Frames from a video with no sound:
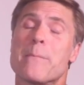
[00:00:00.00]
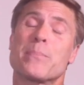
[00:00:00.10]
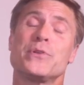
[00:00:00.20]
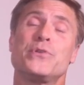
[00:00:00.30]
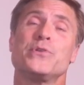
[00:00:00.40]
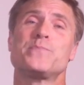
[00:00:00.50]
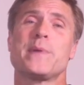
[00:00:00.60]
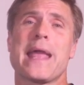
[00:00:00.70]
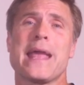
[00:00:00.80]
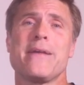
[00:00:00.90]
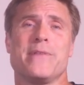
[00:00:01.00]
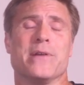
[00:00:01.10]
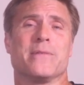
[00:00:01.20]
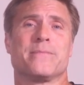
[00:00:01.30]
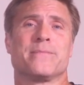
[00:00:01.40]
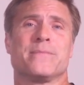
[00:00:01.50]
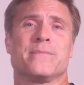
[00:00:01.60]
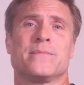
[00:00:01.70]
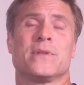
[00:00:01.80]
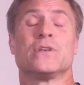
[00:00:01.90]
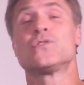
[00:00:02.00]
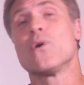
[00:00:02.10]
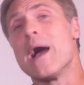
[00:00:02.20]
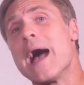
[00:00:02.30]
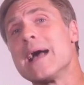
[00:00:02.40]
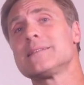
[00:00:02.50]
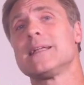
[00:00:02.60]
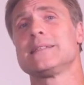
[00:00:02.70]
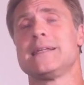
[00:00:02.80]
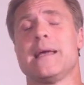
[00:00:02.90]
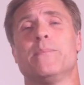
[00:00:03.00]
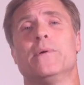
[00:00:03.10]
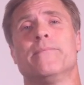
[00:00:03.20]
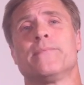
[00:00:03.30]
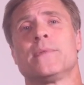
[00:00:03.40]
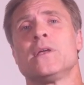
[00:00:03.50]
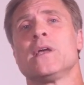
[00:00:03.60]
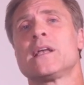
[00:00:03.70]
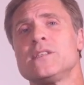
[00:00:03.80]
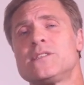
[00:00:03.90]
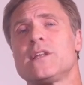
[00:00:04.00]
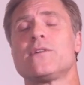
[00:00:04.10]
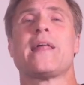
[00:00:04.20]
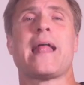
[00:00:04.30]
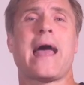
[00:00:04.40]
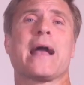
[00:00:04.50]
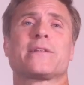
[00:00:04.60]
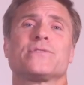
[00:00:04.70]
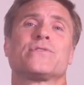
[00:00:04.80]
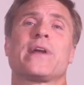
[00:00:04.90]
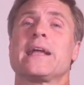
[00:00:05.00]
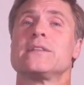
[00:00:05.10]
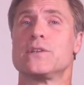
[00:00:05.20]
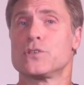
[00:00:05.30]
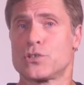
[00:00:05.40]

that produce behavior. So as an example, consider that actors are handed a